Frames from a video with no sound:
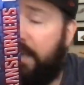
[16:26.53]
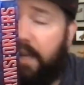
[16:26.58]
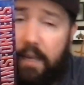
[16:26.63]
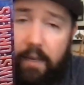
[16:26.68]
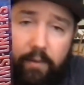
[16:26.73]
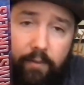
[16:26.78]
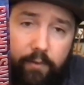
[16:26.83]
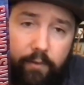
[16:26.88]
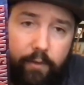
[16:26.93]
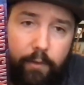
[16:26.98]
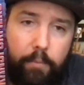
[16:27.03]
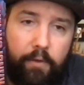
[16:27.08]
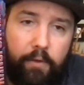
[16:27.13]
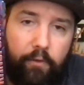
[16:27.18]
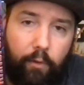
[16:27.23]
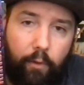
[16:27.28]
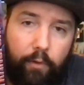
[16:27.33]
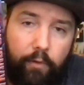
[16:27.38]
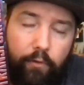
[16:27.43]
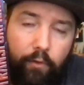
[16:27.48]
Kingdom and
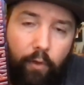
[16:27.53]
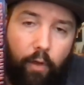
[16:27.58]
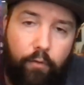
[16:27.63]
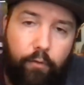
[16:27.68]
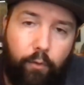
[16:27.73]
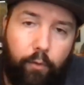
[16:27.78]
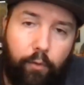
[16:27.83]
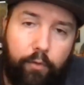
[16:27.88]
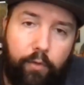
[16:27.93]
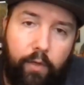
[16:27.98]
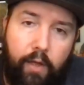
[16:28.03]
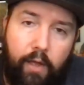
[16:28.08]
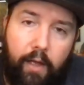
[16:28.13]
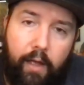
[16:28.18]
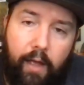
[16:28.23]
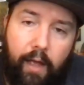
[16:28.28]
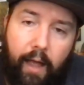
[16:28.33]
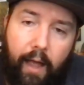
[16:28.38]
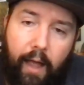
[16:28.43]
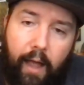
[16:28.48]
so on and so forth.
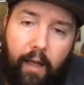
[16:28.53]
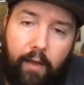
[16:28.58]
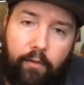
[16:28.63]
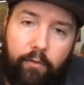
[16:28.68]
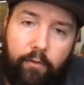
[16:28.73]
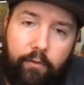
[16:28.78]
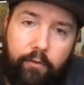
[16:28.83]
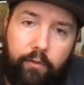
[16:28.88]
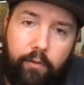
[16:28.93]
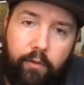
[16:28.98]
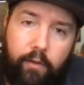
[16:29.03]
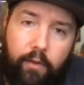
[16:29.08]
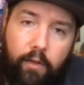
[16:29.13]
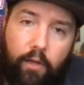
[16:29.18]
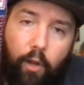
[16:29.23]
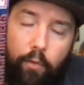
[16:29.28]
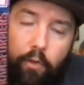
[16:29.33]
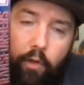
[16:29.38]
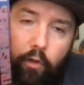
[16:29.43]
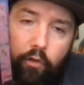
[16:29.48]
And, you
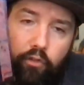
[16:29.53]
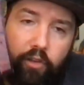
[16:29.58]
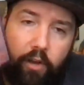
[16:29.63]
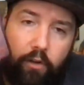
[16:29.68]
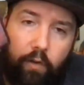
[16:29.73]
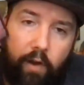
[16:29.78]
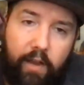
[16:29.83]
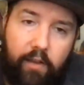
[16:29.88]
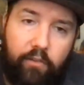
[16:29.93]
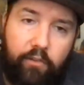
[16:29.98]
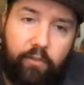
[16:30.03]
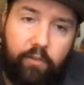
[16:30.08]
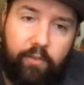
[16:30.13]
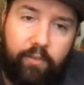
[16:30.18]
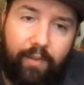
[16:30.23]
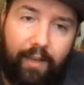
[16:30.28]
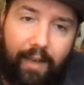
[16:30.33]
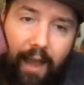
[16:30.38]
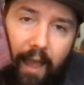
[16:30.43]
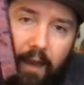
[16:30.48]
know, the odd generation
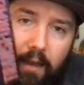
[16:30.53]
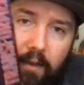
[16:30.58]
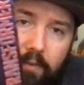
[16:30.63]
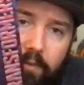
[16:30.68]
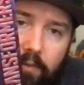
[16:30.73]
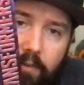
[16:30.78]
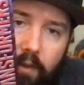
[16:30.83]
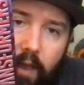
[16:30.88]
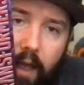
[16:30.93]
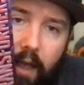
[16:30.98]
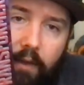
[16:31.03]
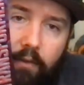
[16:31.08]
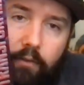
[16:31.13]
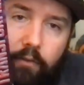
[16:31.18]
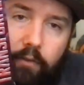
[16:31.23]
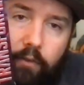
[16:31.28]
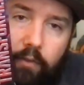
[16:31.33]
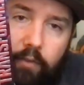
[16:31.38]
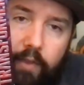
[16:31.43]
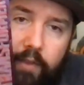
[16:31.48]
selects,
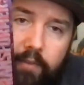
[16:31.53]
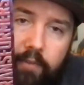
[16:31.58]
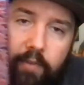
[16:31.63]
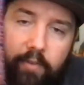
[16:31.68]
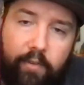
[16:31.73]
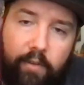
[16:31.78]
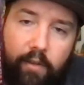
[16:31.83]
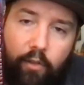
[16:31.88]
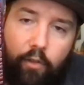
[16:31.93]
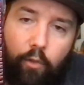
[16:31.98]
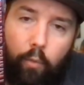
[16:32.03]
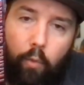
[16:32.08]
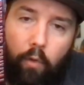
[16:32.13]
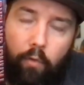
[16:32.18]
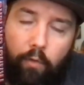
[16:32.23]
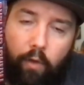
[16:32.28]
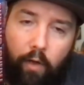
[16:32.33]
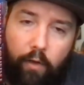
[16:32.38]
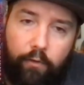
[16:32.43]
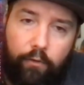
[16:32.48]
and this is another
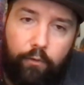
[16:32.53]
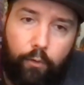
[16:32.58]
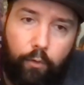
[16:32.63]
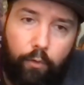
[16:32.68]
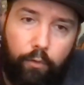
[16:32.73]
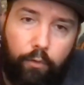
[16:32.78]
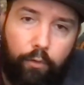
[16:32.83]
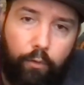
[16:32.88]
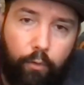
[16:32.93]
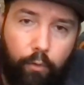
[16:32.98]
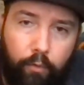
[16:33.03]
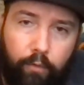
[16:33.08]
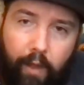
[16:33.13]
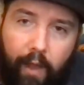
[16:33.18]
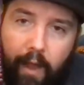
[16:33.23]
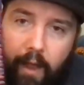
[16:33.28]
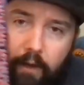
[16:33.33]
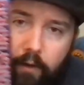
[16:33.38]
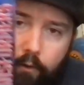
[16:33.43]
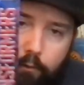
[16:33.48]
one that I saw and thought,
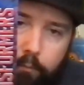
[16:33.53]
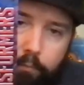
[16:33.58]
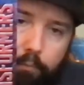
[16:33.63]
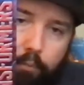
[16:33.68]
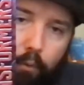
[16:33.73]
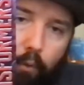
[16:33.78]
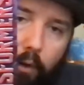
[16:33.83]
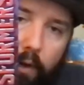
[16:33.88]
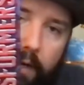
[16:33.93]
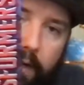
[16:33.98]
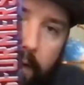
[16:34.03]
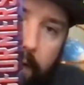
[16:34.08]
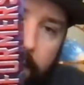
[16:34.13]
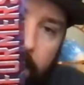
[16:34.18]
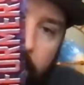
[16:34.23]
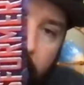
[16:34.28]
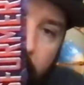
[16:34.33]
ah, looks brilliant,